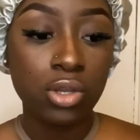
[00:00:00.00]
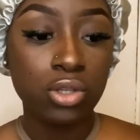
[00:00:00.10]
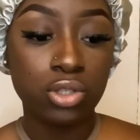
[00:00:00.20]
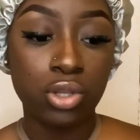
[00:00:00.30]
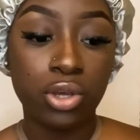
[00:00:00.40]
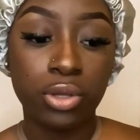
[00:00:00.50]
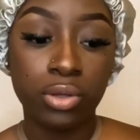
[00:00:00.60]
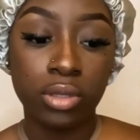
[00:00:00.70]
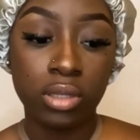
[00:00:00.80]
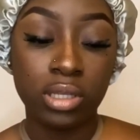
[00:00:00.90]
So
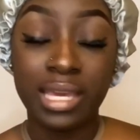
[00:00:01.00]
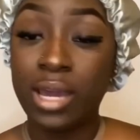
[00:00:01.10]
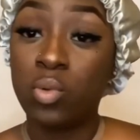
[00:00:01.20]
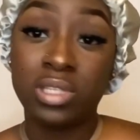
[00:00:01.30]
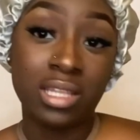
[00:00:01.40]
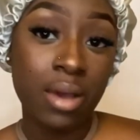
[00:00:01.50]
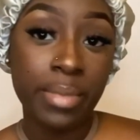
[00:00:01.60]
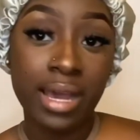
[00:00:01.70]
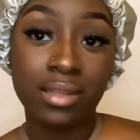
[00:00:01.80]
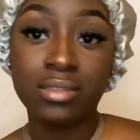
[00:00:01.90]
yeah, it wasn't that
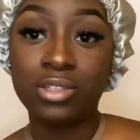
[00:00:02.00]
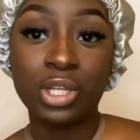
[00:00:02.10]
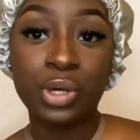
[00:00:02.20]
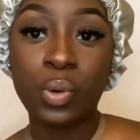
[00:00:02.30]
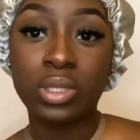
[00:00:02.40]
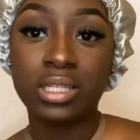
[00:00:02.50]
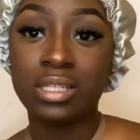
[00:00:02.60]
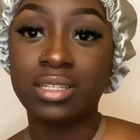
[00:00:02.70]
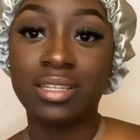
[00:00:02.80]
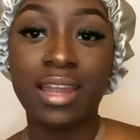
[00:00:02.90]
bad. You know, I
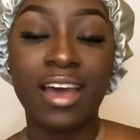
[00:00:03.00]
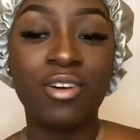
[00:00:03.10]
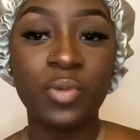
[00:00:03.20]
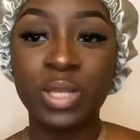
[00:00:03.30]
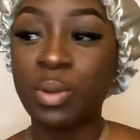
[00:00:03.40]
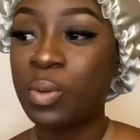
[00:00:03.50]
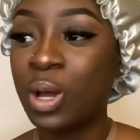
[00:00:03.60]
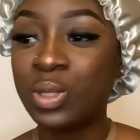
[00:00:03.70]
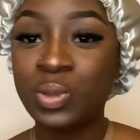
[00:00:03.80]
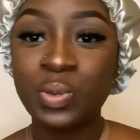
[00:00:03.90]
wasn't like, where's my
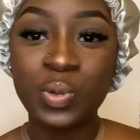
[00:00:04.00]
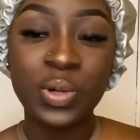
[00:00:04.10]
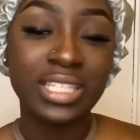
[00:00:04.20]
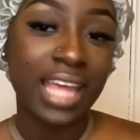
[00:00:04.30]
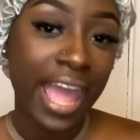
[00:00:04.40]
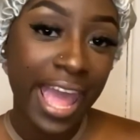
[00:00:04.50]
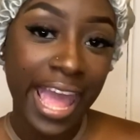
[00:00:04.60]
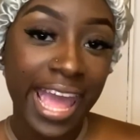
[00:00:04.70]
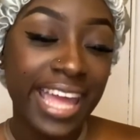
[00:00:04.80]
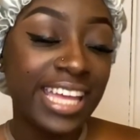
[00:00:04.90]
parcel? Where's the
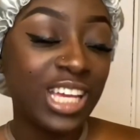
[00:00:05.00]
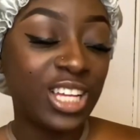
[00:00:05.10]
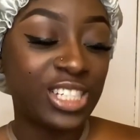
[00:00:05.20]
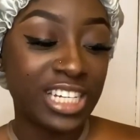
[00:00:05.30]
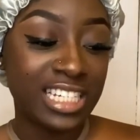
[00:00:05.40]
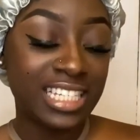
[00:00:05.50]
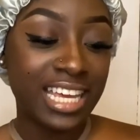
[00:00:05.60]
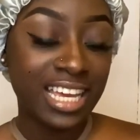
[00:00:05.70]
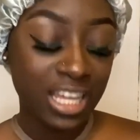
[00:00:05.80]
hair? You know what I'm trying to say?